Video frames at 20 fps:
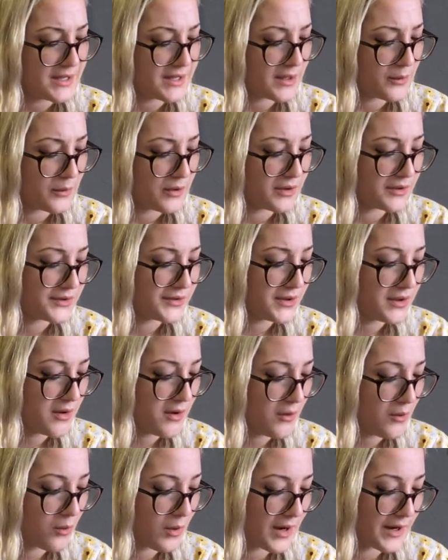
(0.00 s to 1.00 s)
Then we also
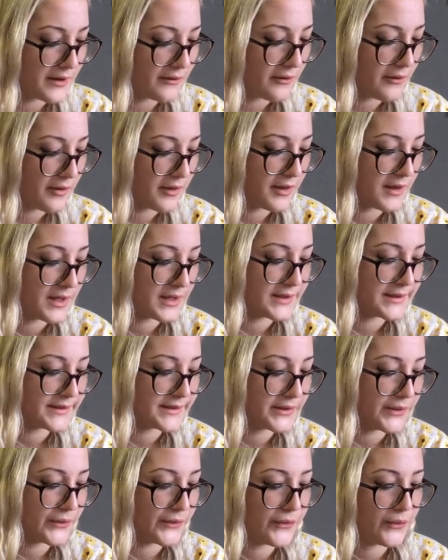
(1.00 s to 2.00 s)
got quite a few things
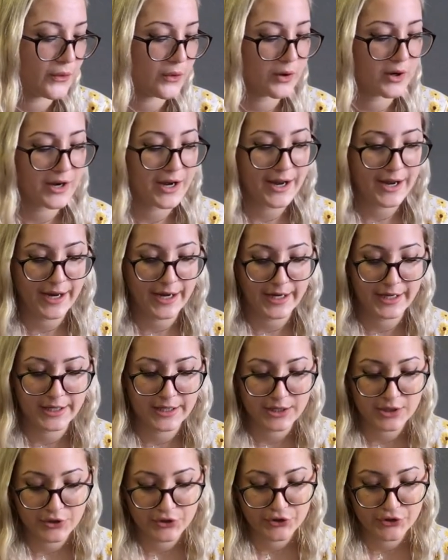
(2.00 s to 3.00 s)
for
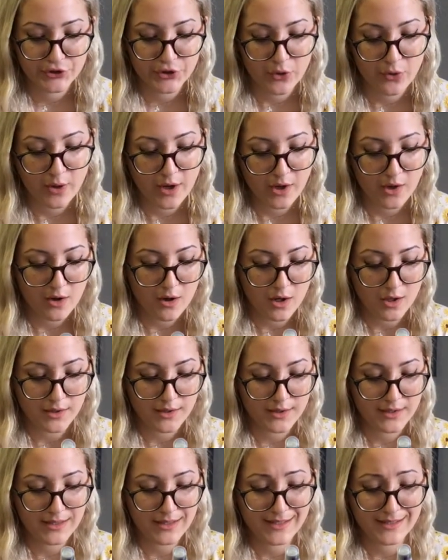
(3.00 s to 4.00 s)
hair, so I got
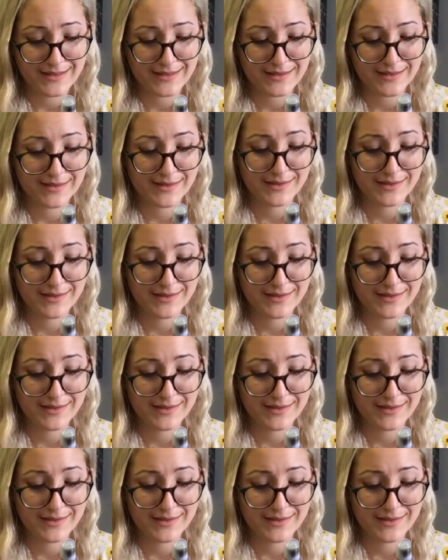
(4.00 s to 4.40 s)
this